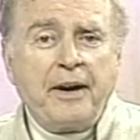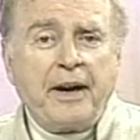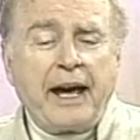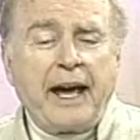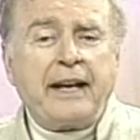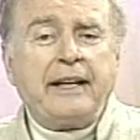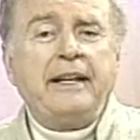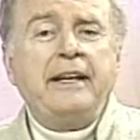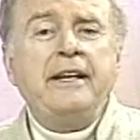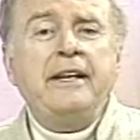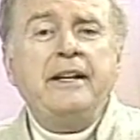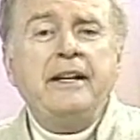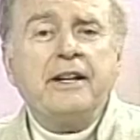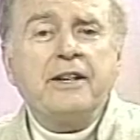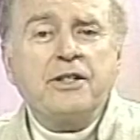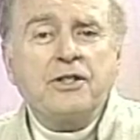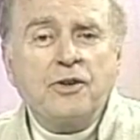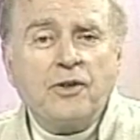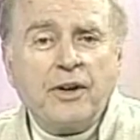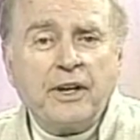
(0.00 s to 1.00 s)
and he
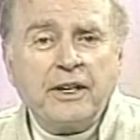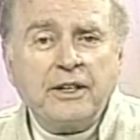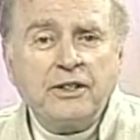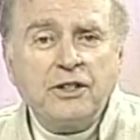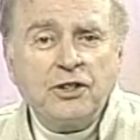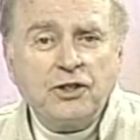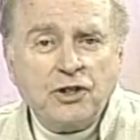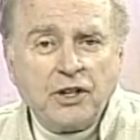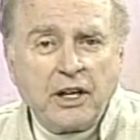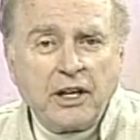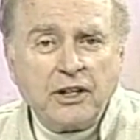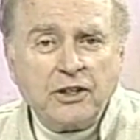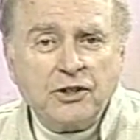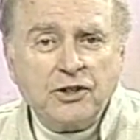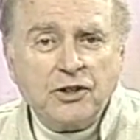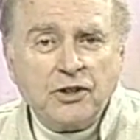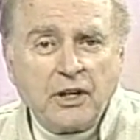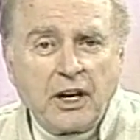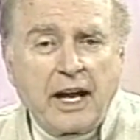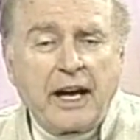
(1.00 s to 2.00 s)
is going to
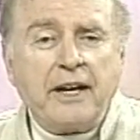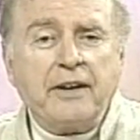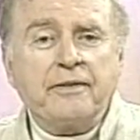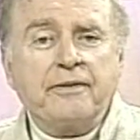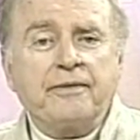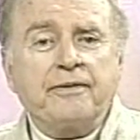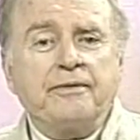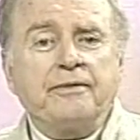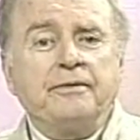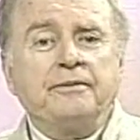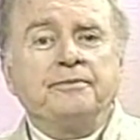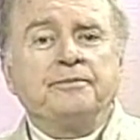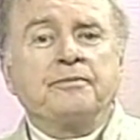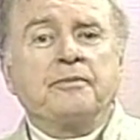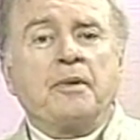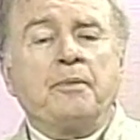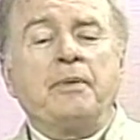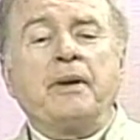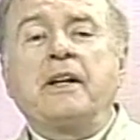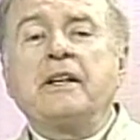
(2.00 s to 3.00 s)
change your life
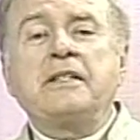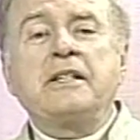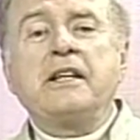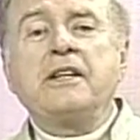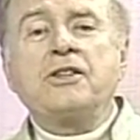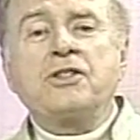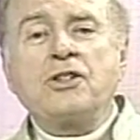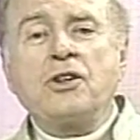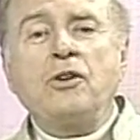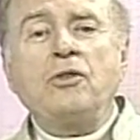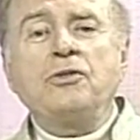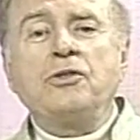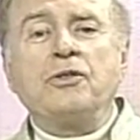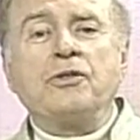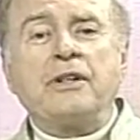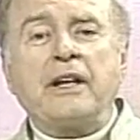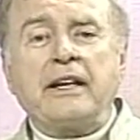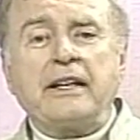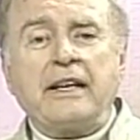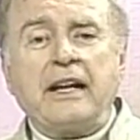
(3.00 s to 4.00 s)
because he has told you
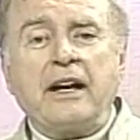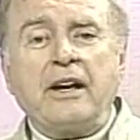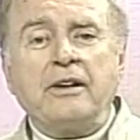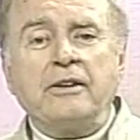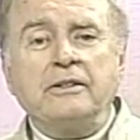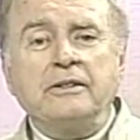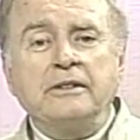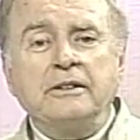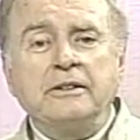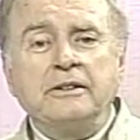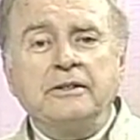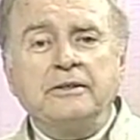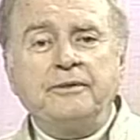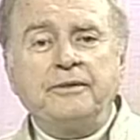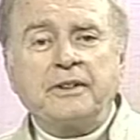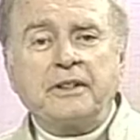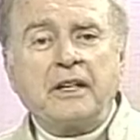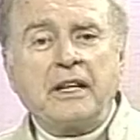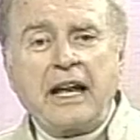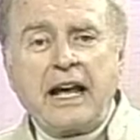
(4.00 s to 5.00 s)
that now
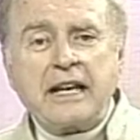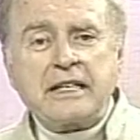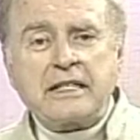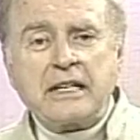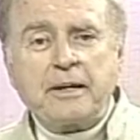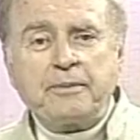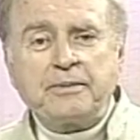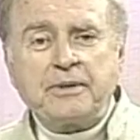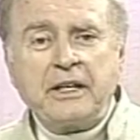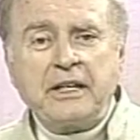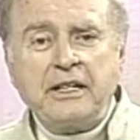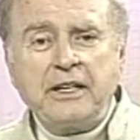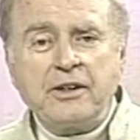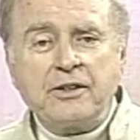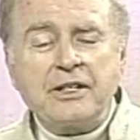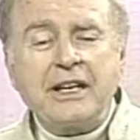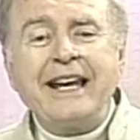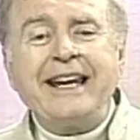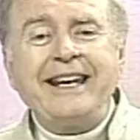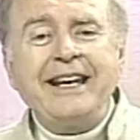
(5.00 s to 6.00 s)
for the last umpteen
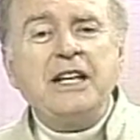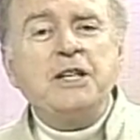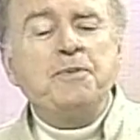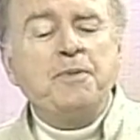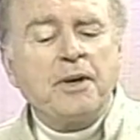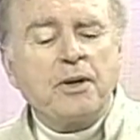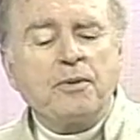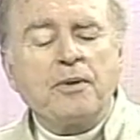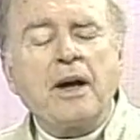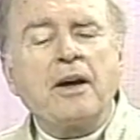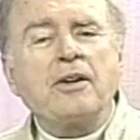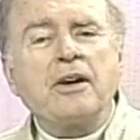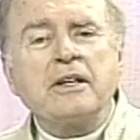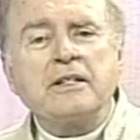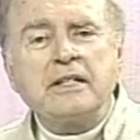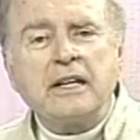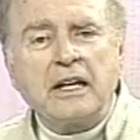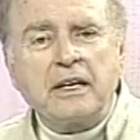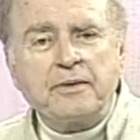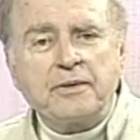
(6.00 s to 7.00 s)
years. He's been around
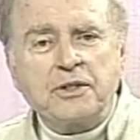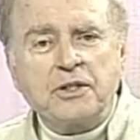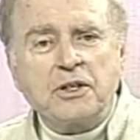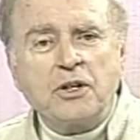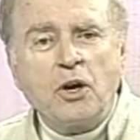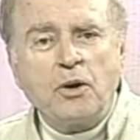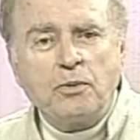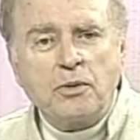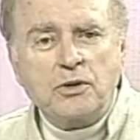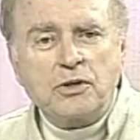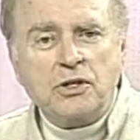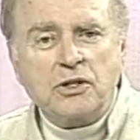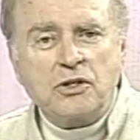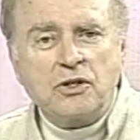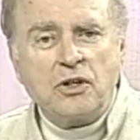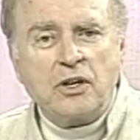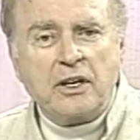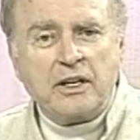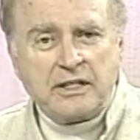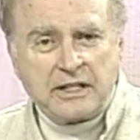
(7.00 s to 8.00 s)
on television almost as
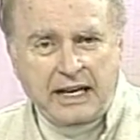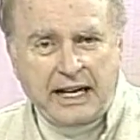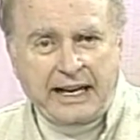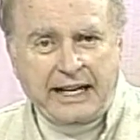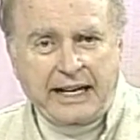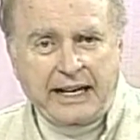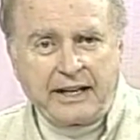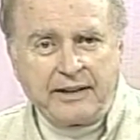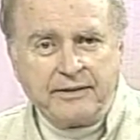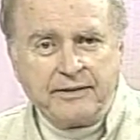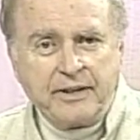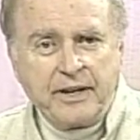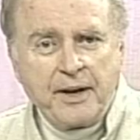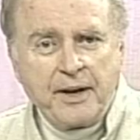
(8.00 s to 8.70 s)
long as I have,